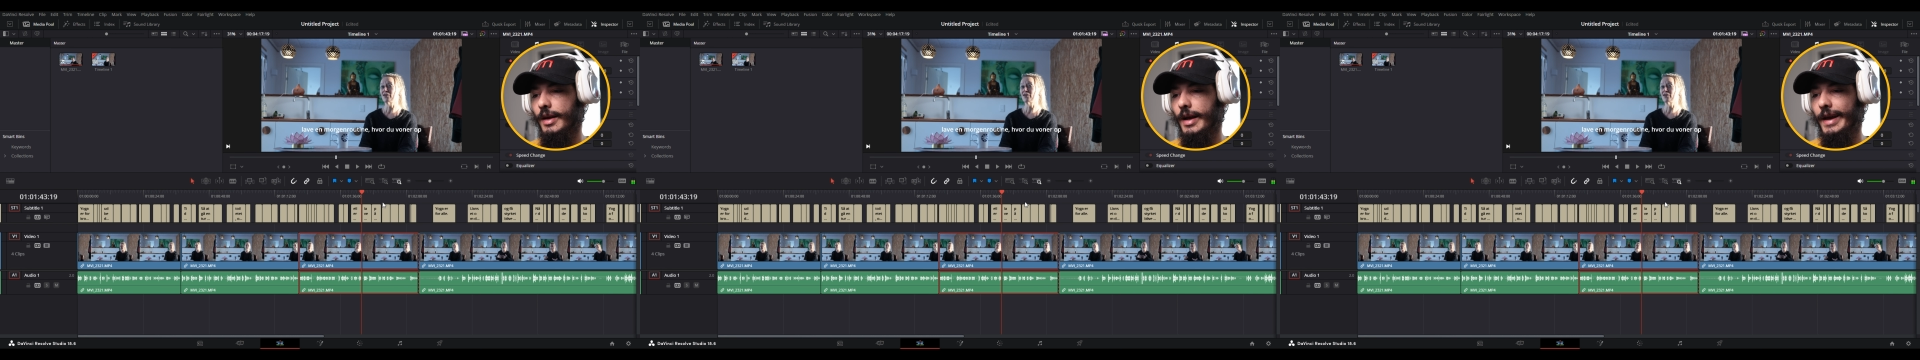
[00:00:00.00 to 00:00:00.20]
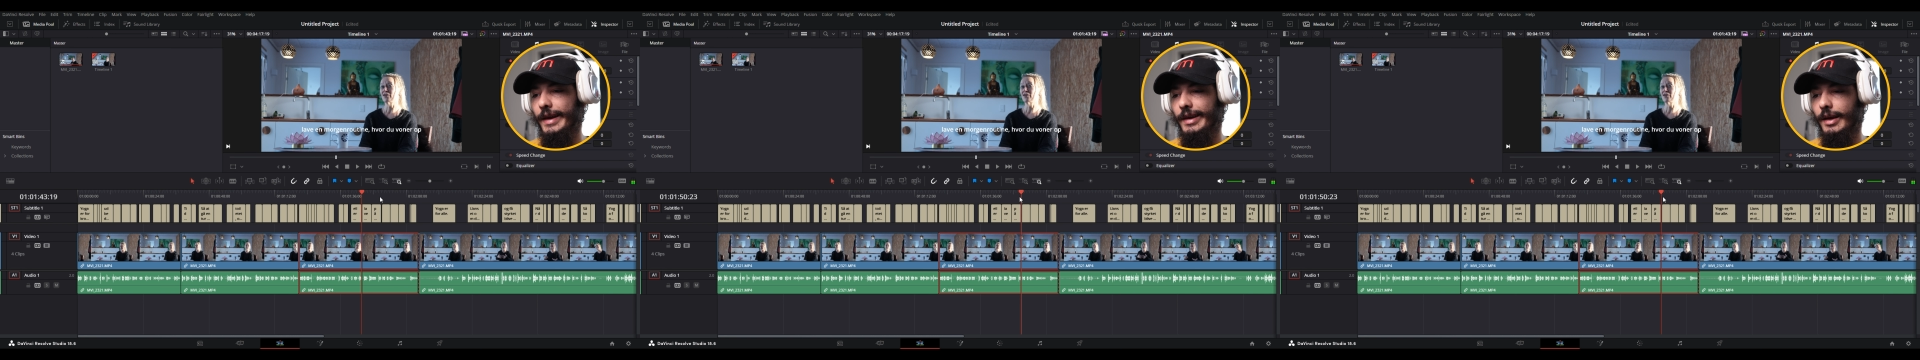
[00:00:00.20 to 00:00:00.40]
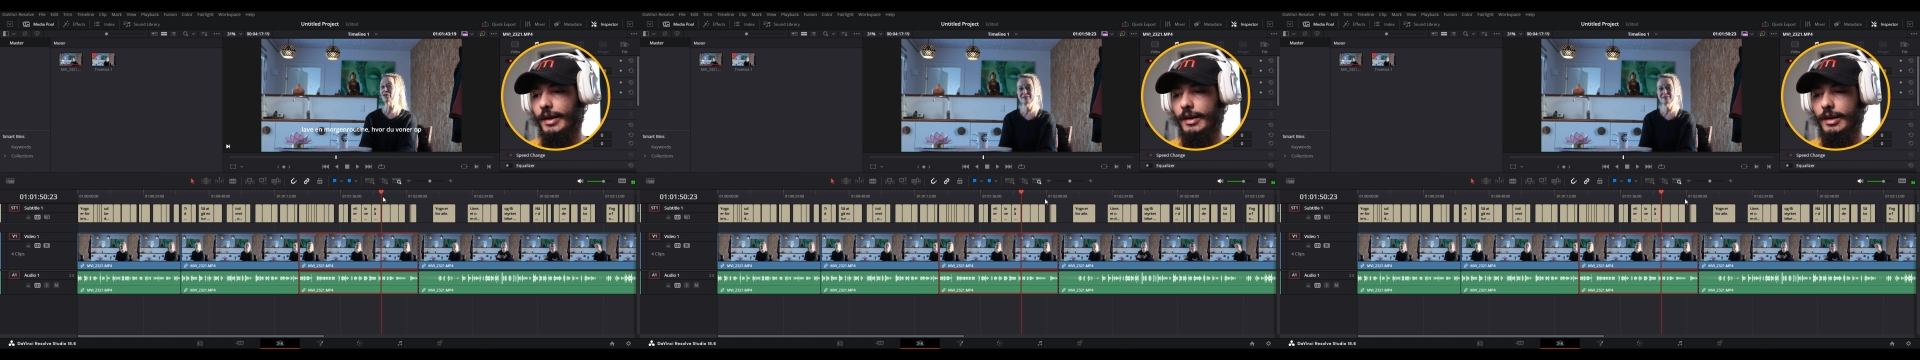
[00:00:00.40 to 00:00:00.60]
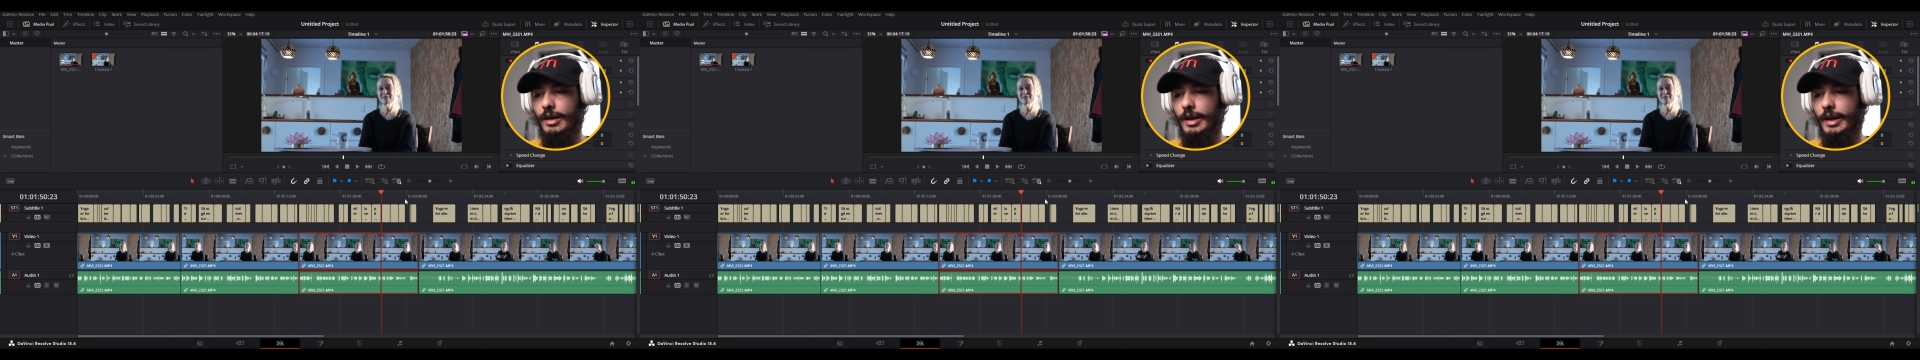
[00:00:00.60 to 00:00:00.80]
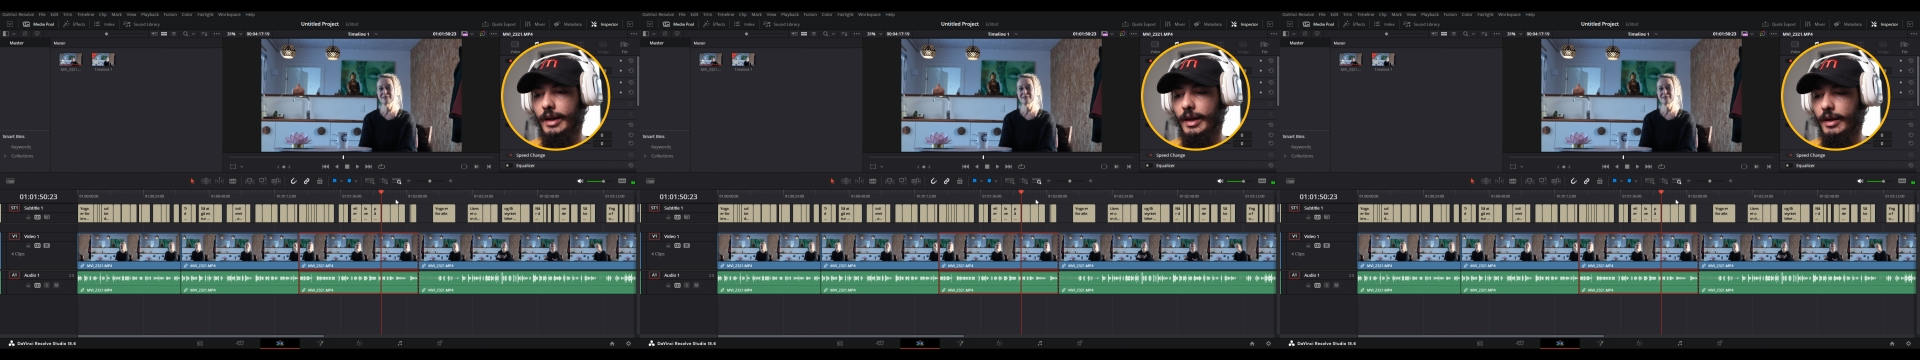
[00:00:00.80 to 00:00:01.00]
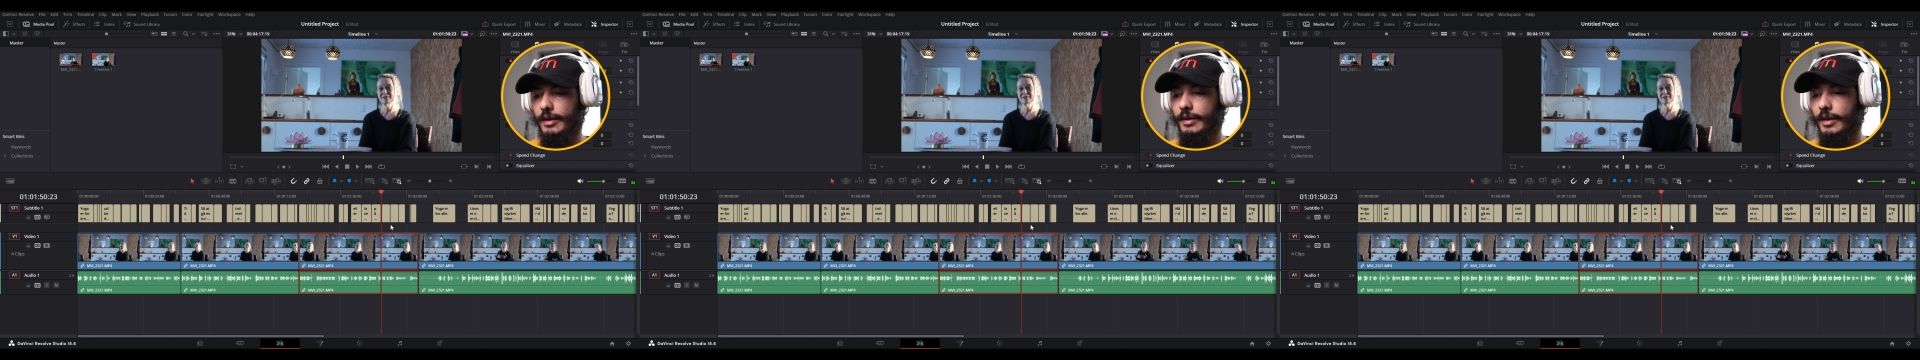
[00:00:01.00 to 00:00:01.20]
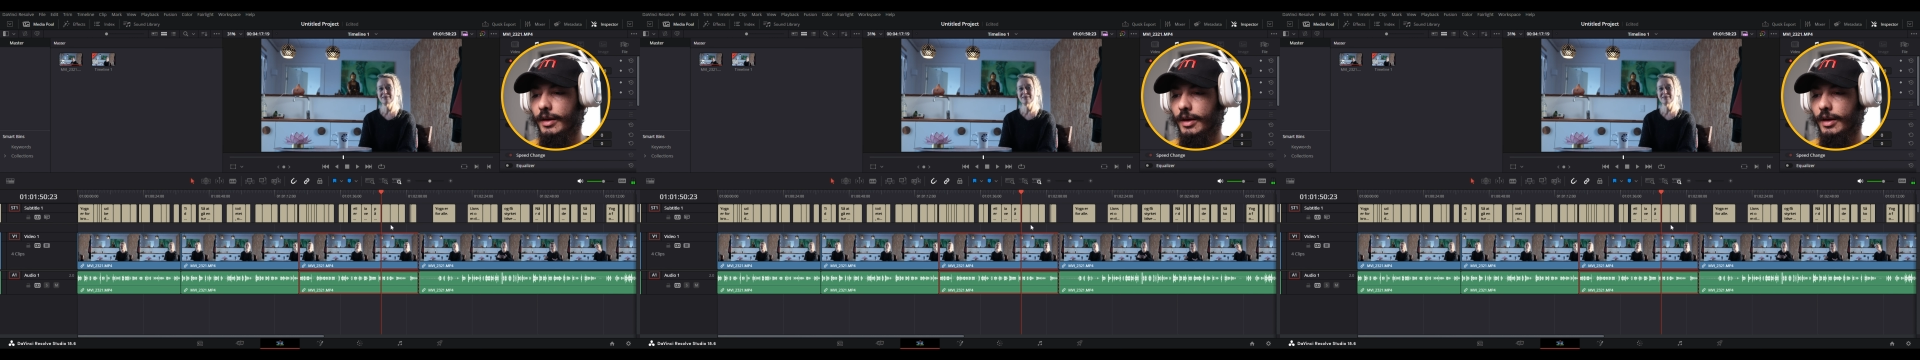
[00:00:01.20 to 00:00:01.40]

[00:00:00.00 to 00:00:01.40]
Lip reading: I can click in